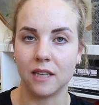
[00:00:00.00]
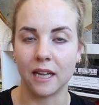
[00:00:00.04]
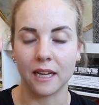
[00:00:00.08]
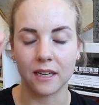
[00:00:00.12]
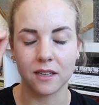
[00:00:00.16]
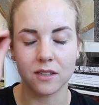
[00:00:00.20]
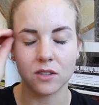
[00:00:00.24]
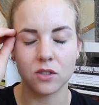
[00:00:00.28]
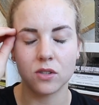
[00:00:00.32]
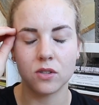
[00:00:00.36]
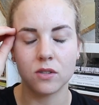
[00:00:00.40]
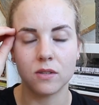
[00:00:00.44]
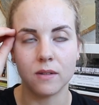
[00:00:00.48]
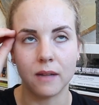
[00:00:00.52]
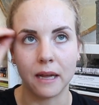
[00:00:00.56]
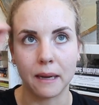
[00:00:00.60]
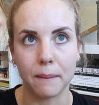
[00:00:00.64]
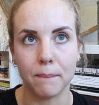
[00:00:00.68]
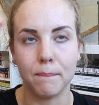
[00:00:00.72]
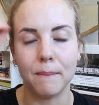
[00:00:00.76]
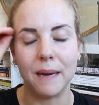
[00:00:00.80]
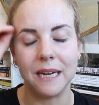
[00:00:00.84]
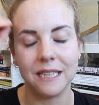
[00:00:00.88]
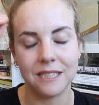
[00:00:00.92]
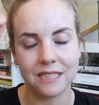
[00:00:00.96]
like
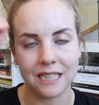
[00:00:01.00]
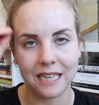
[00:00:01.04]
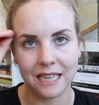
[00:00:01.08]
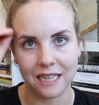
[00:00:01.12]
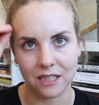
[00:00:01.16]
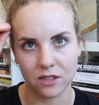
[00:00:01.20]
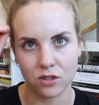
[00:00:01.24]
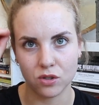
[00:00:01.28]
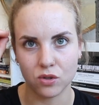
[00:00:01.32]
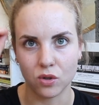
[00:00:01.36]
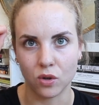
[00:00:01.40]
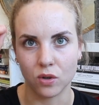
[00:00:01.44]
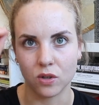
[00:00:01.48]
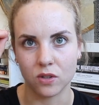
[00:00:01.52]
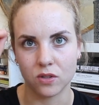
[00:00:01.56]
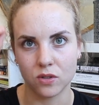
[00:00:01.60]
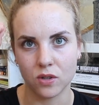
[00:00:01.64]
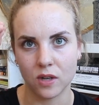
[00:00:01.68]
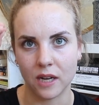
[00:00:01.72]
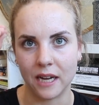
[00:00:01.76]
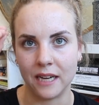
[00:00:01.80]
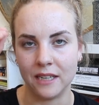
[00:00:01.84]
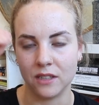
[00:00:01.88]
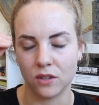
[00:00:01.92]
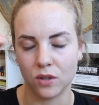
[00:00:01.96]
mentally as strong
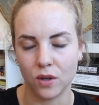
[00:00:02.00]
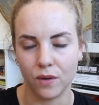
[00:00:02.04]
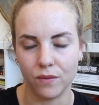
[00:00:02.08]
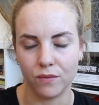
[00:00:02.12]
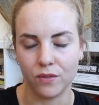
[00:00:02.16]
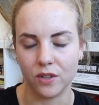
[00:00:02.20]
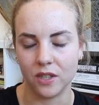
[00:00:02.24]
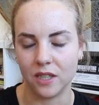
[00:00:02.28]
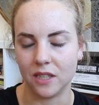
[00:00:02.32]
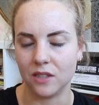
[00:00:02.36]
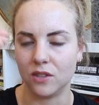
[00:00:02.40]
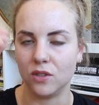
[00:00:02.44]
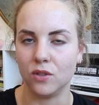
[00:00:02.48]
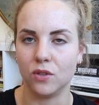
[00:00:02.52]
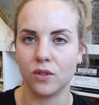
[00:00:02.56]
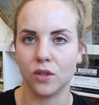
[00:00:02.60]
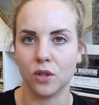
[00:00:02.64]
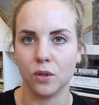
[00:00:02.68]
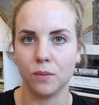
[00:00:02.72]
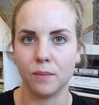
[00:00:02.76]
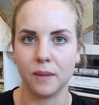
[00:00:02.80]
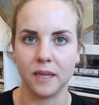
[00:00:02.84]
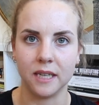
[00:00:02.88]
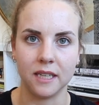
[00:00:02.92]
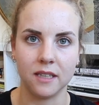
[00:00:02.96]
and confident as you
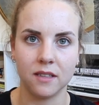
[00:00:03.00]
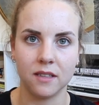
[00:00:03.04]
could be.